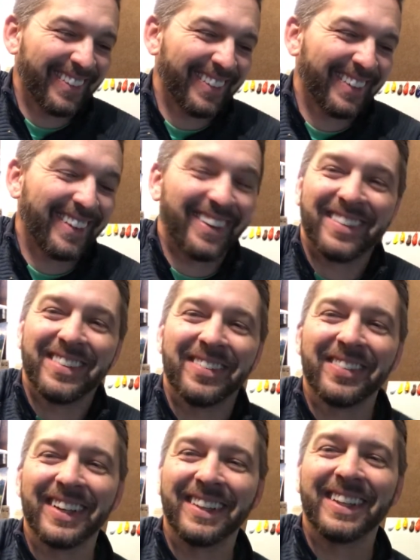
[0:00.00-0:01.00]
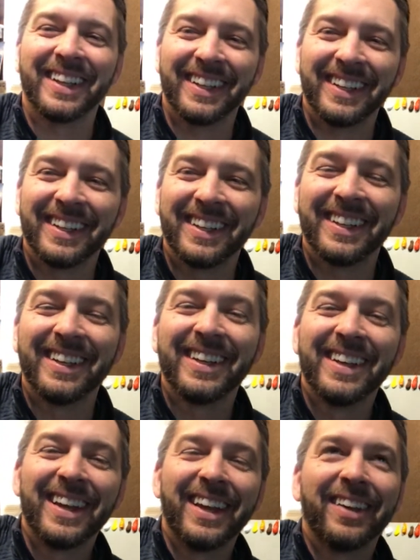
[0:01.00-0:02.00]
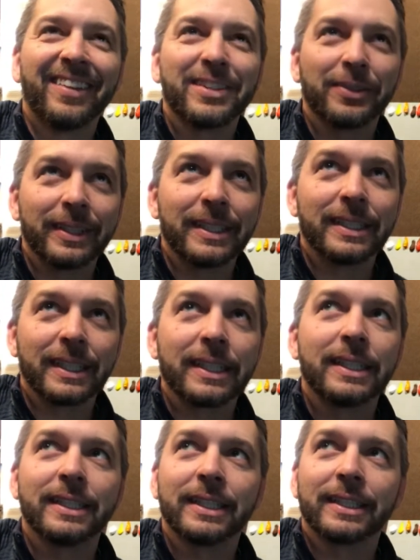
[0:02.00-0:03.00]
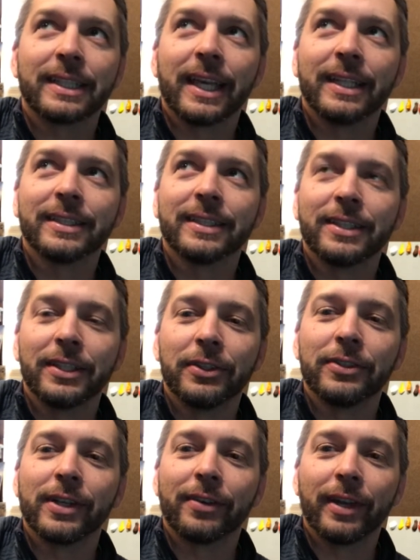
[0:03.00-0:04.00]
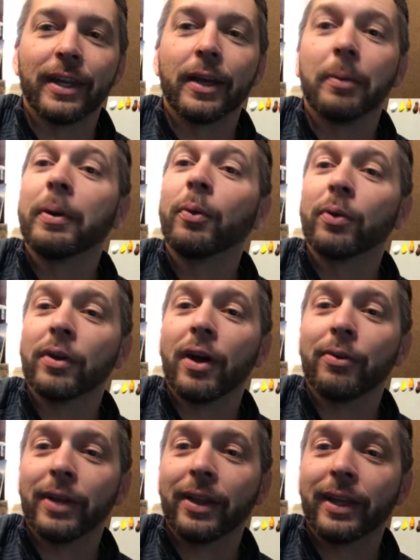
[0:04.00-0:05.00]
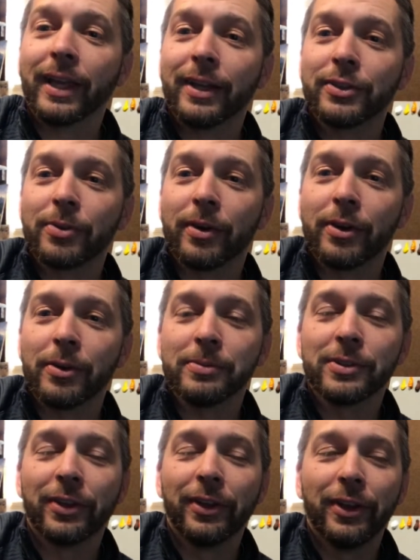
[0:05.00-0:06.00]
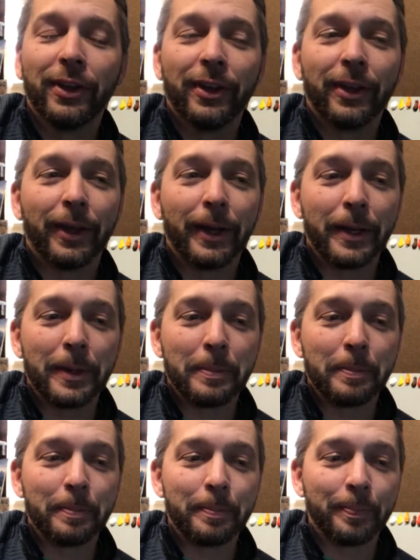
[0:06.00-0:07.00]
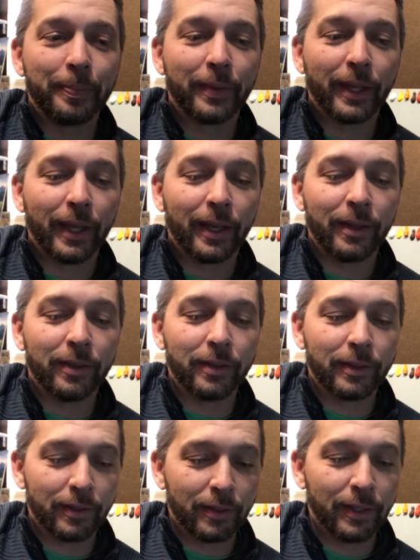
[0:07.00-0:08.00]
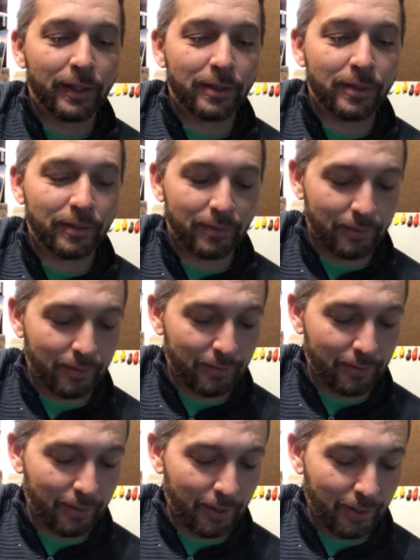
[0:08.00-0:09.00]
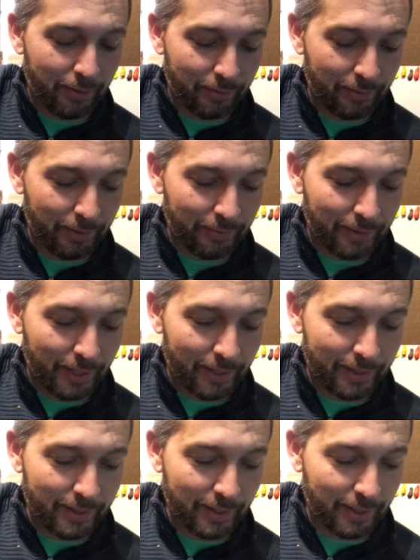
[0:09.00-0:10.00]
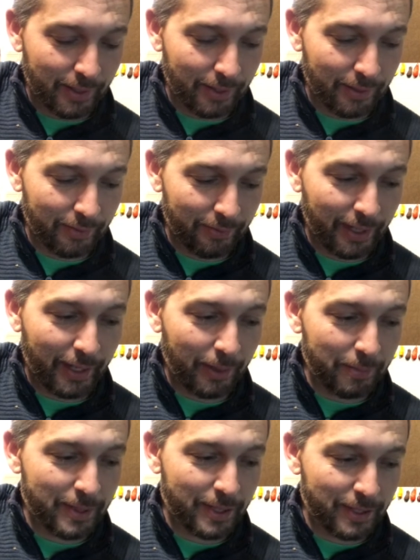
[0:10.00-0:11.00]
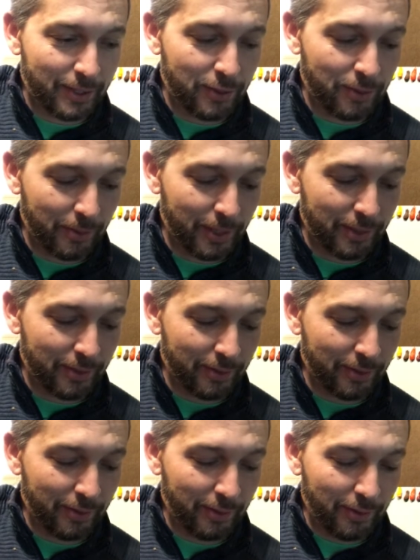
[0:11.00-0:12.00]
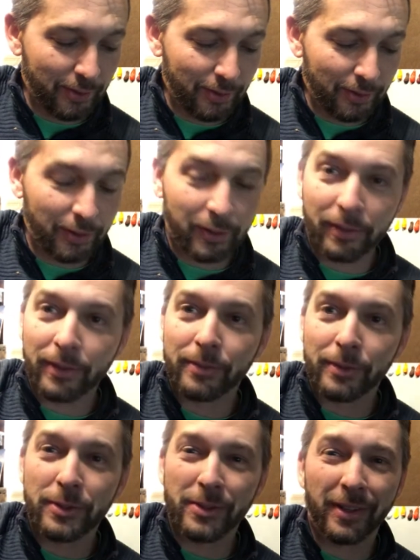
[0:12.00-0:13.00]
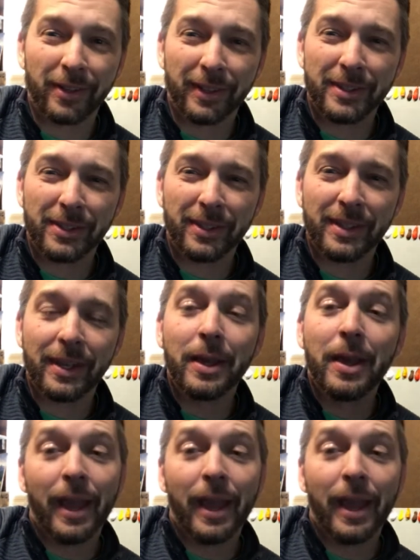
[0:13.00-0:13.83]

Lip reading: I don't know about that. There's only 66 cases in Utah right now, but we're all relegated to our homes. And it, if that helps the situation, in the future, I think that's a good thing.